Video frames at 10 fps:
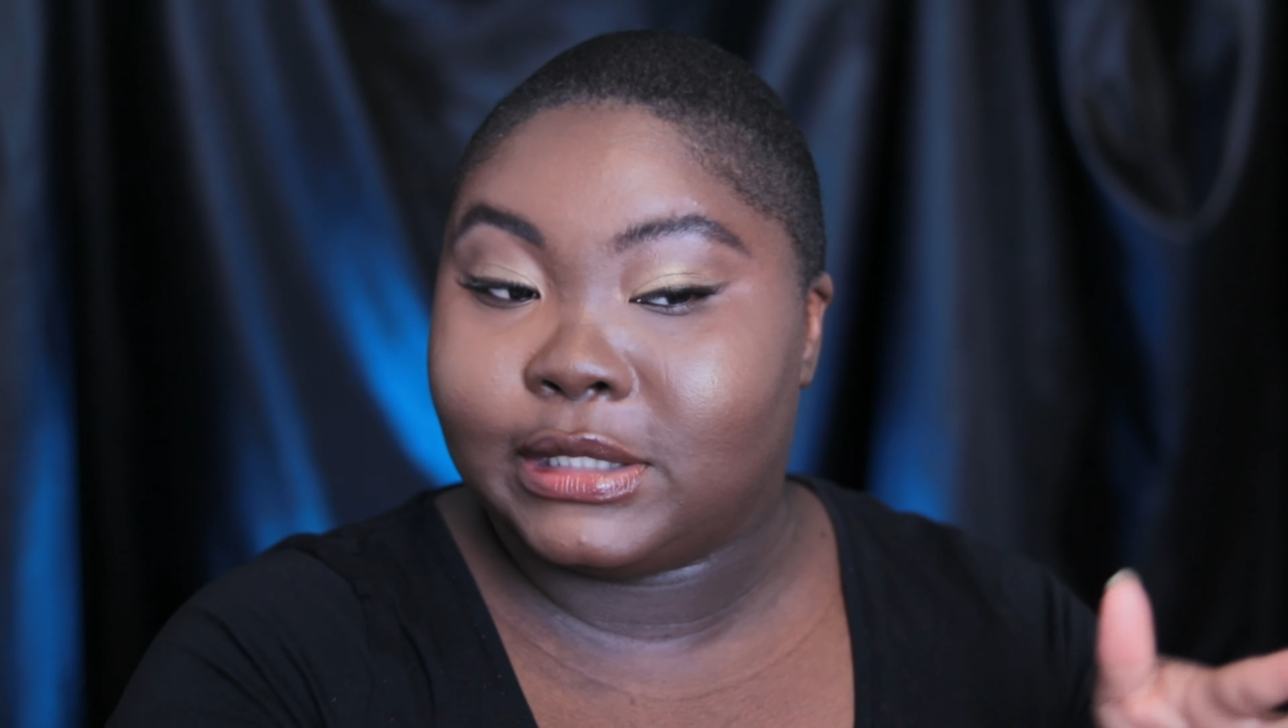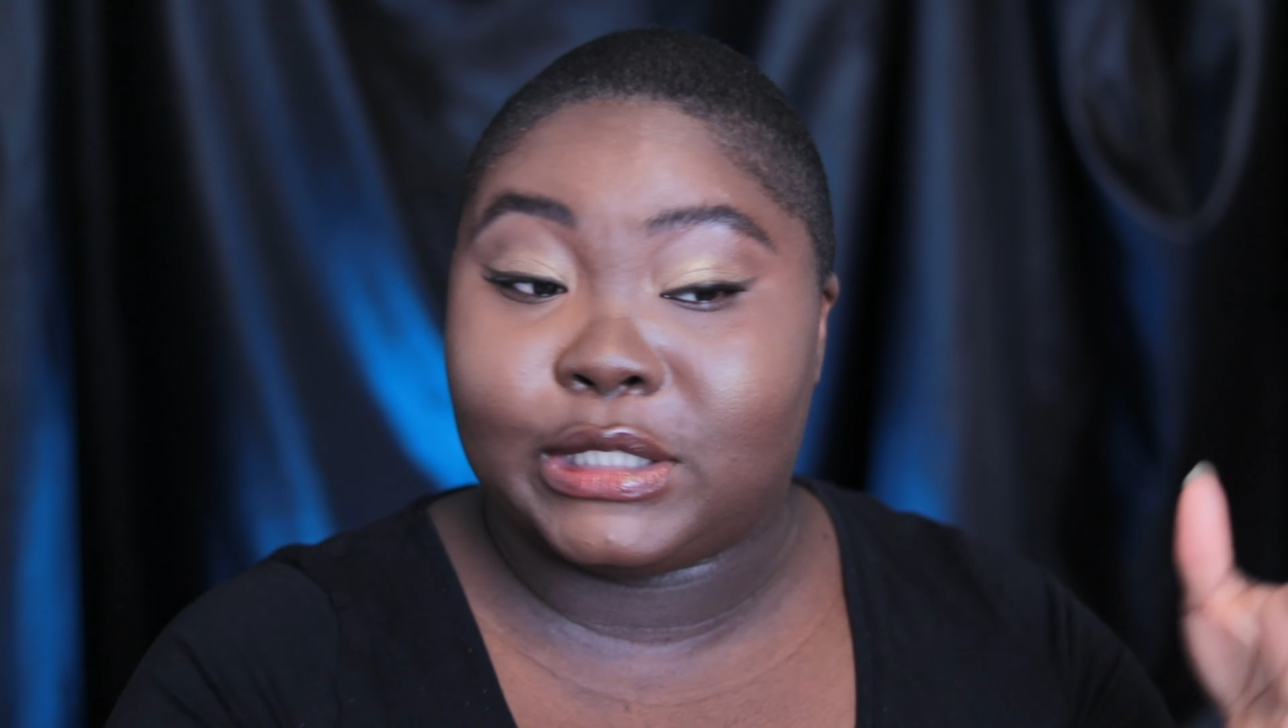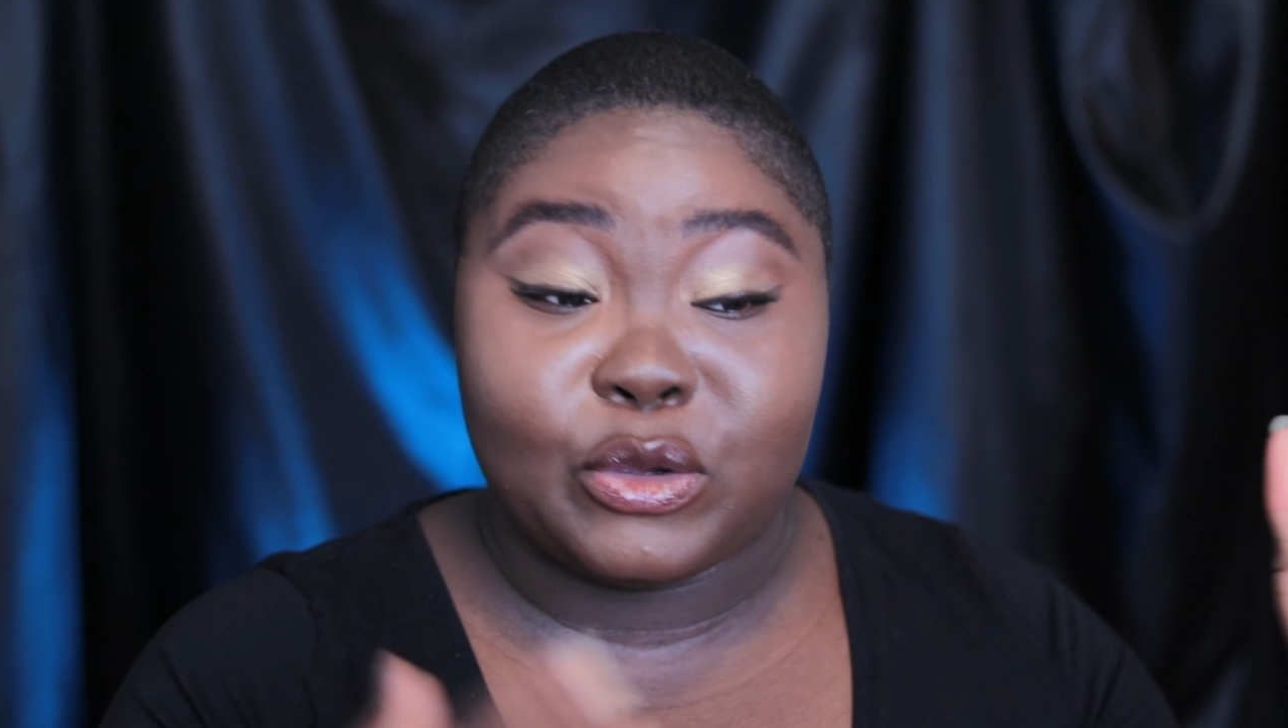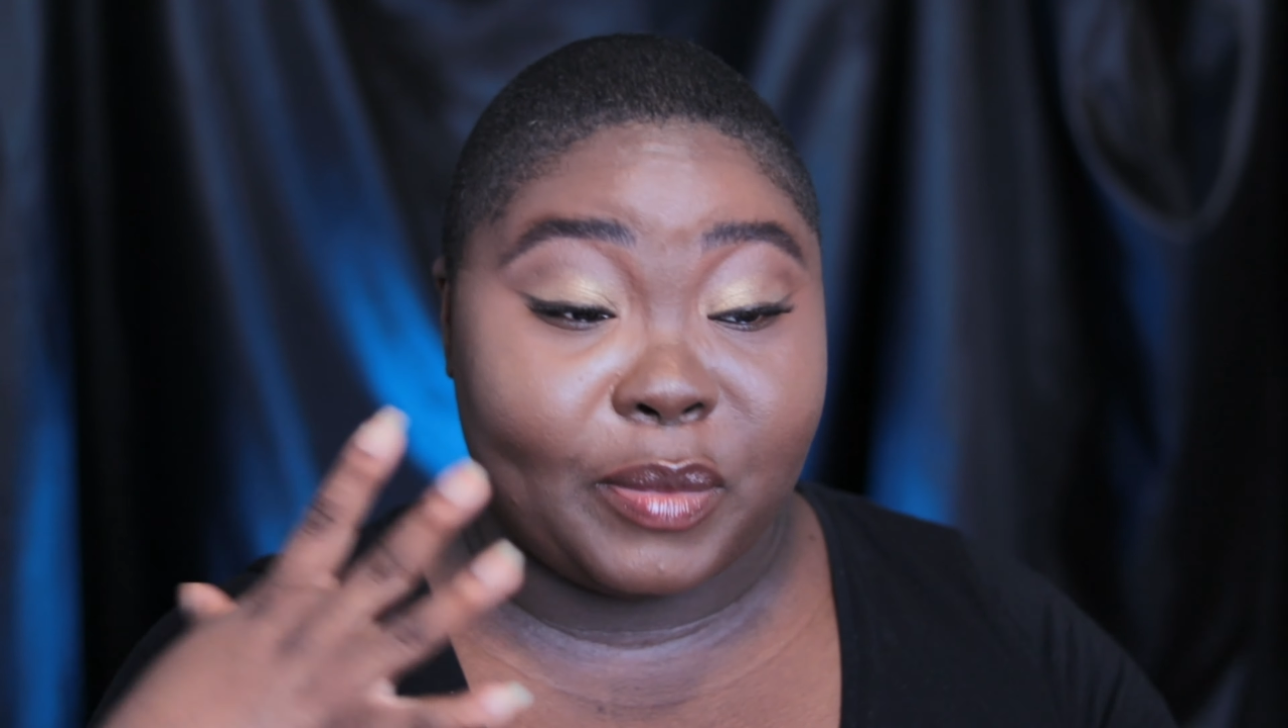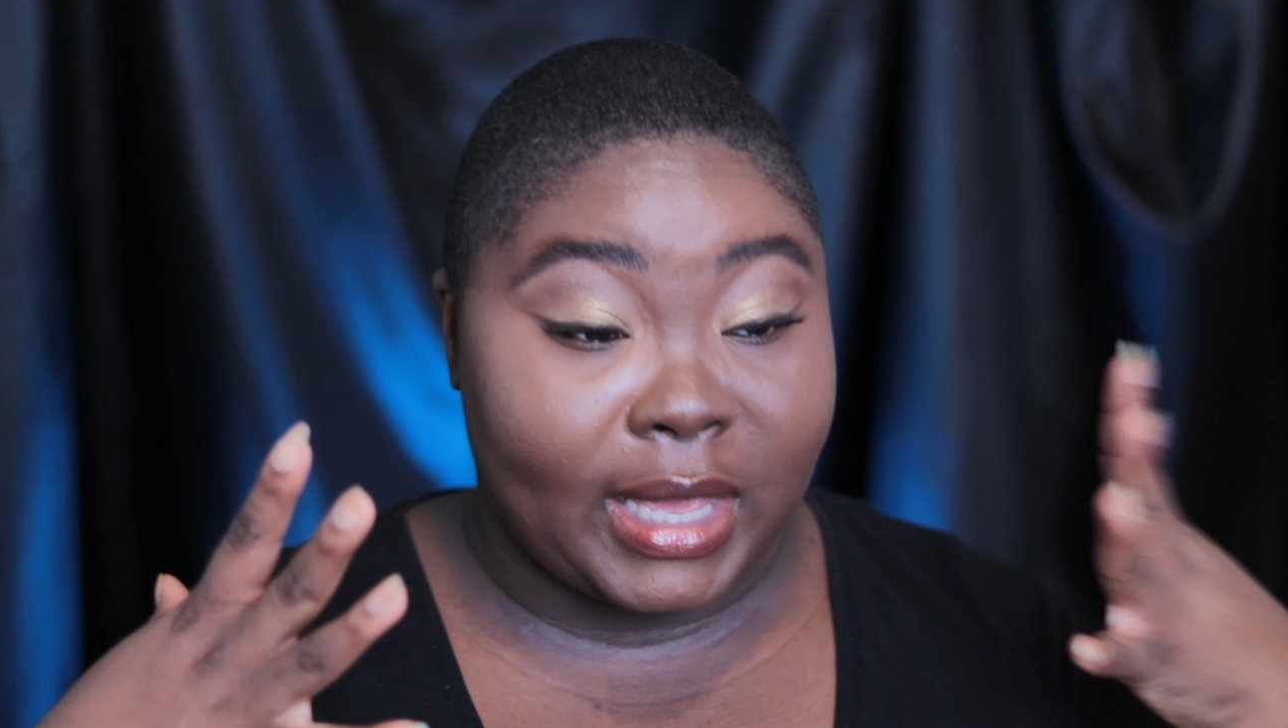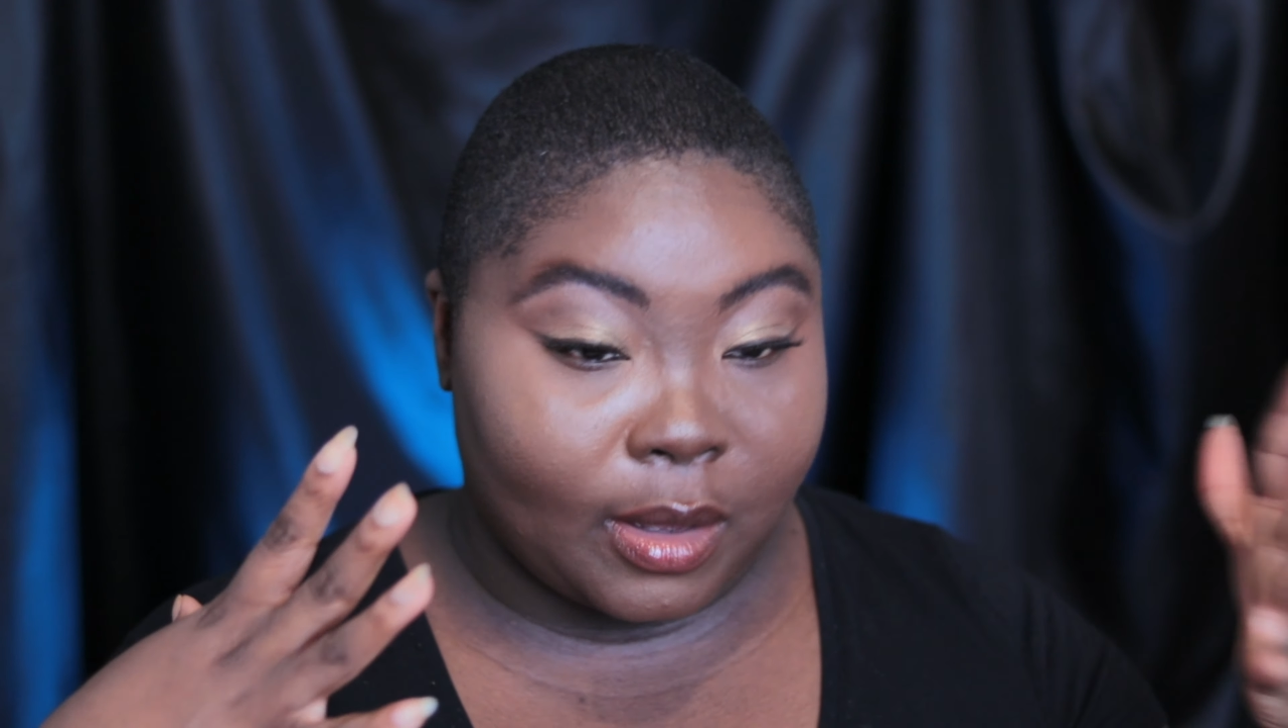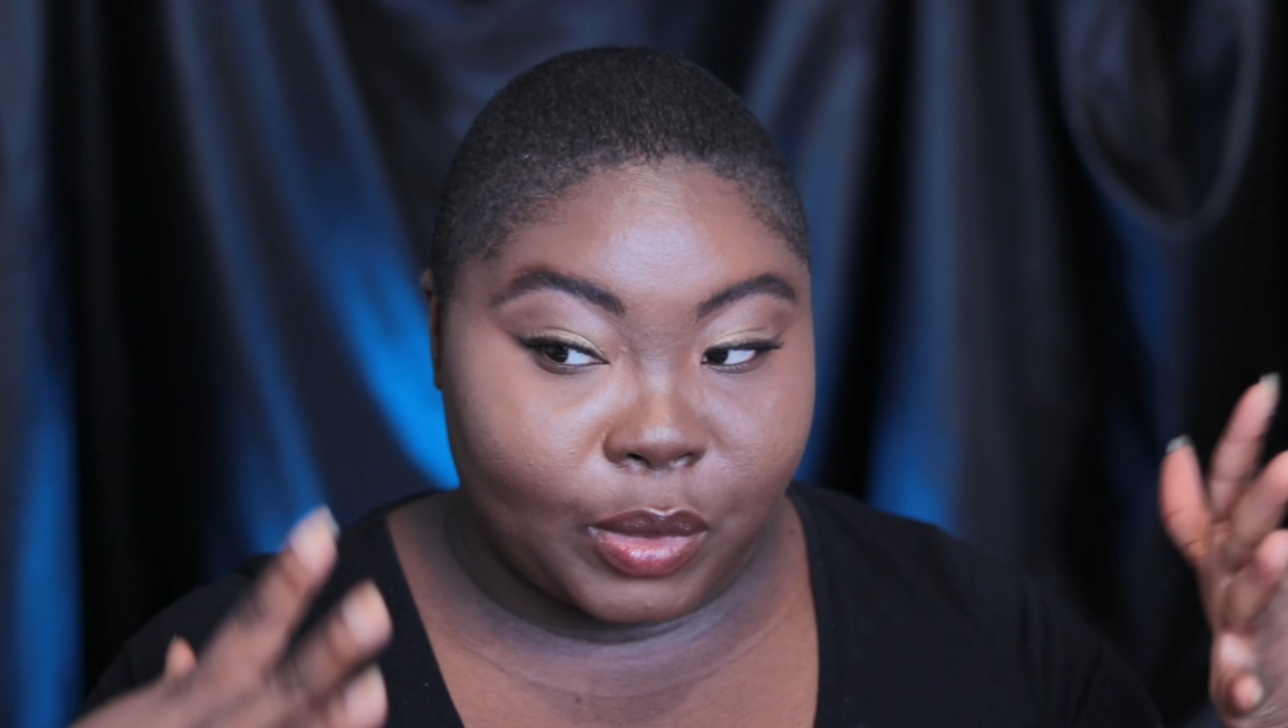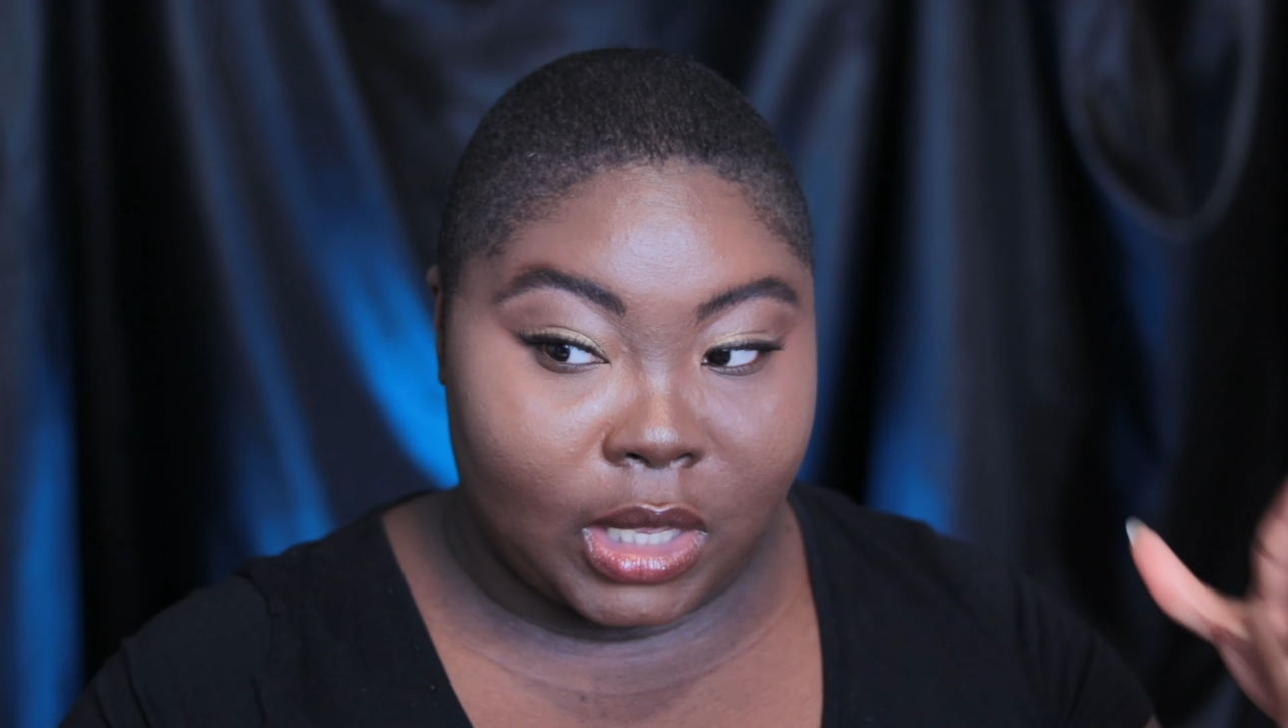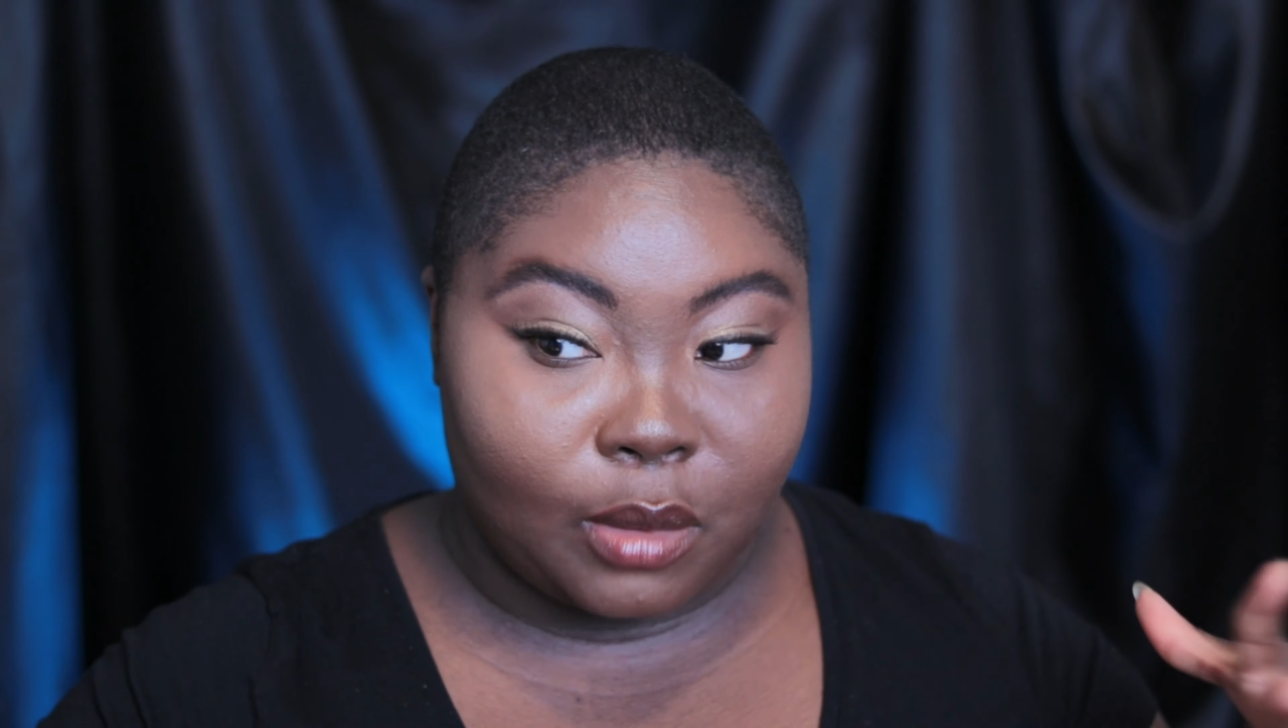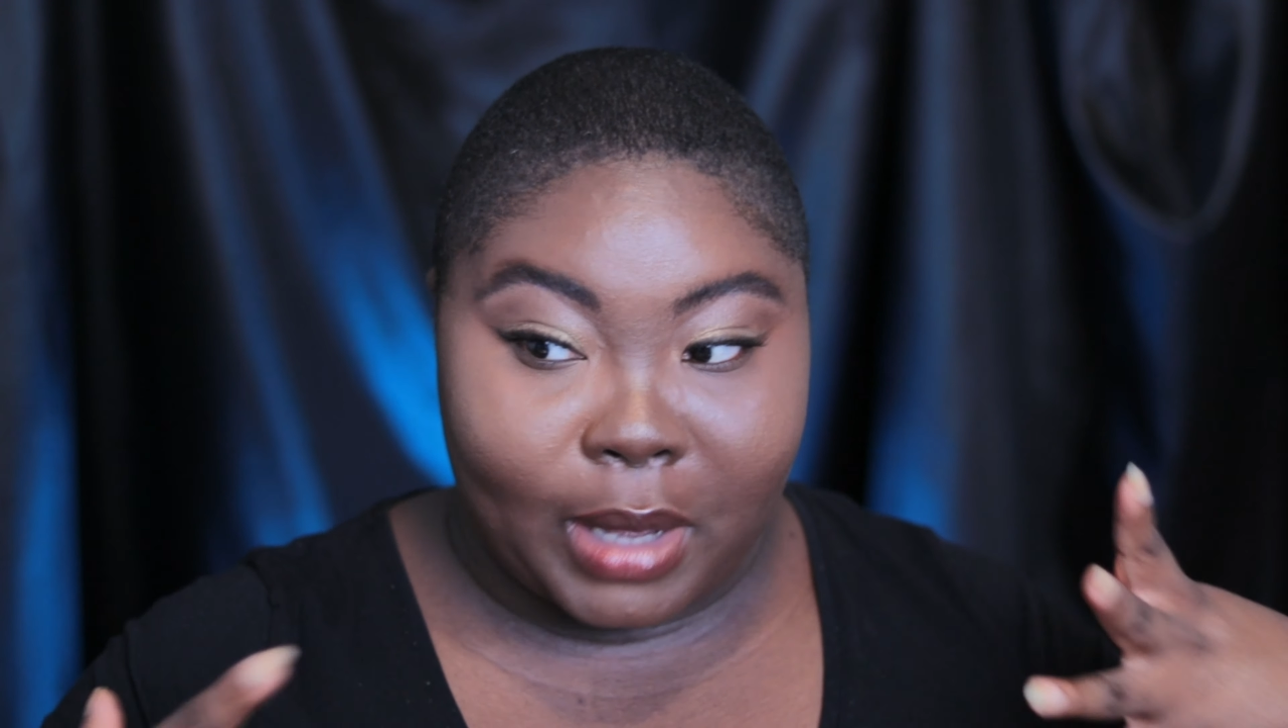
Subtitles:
still makeup-y,